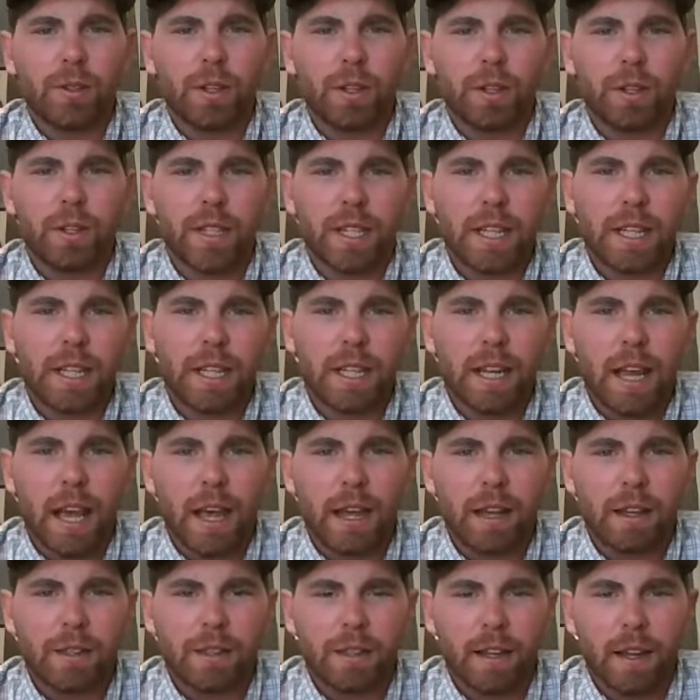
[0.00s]
the seed
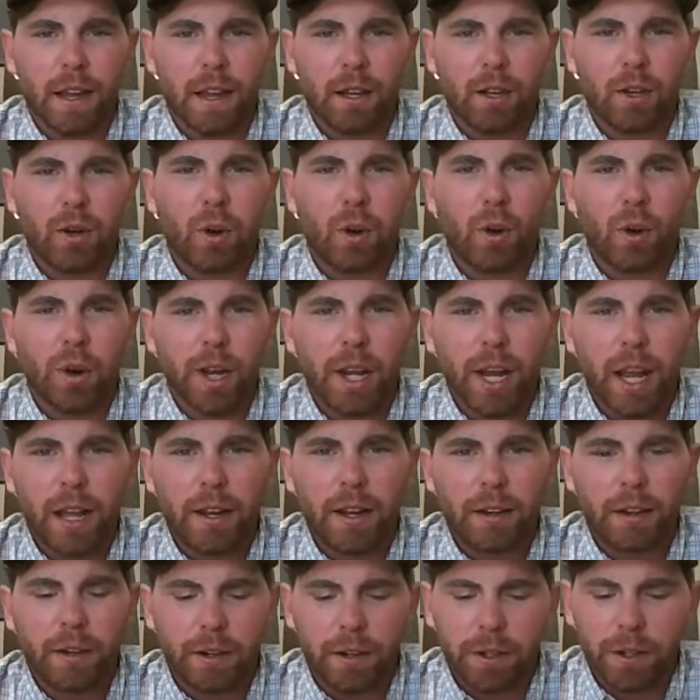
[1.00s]
as
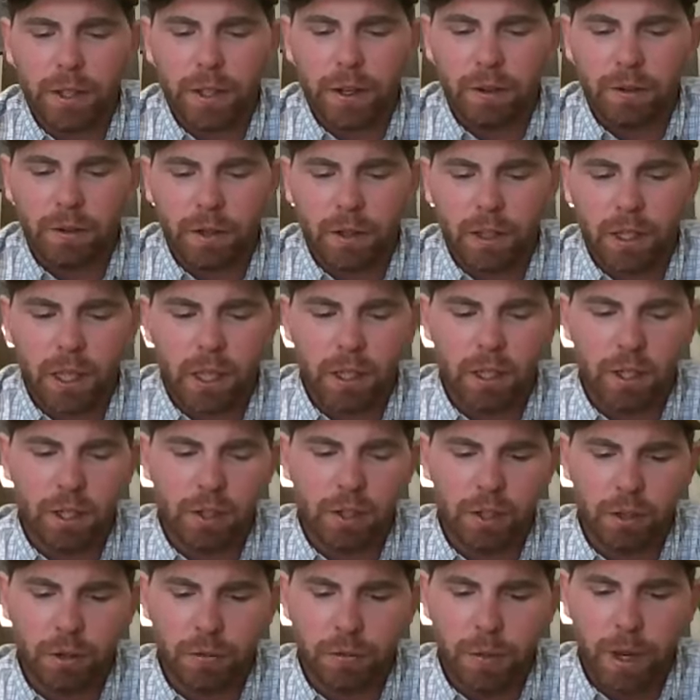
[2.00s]
coriander in some of the
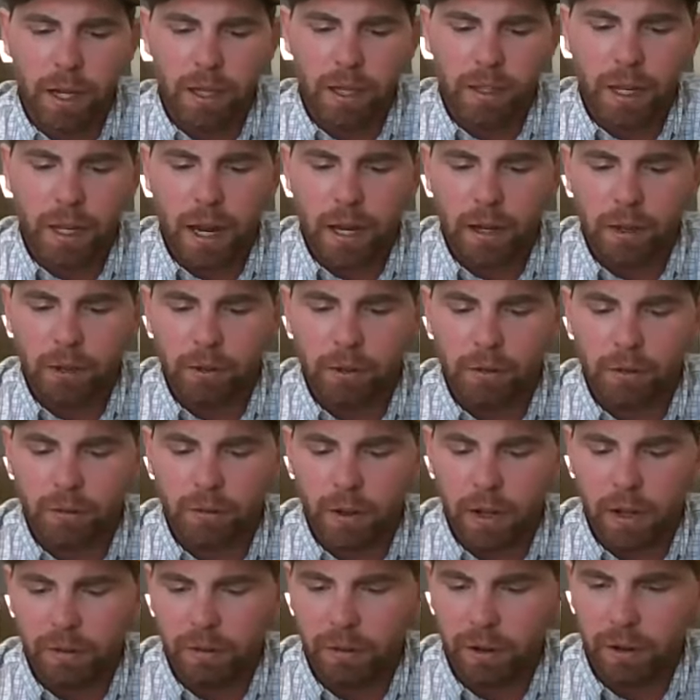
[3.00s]
dishes you make to add a little
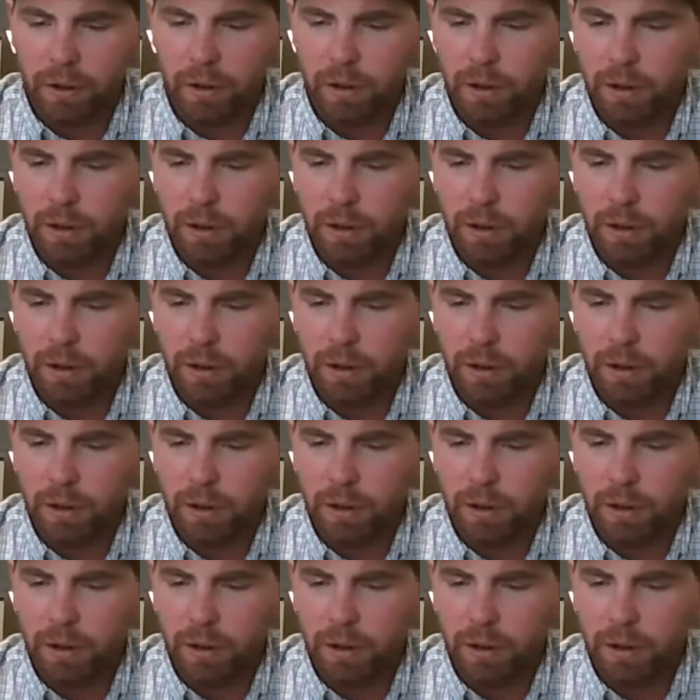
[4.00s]
flavor.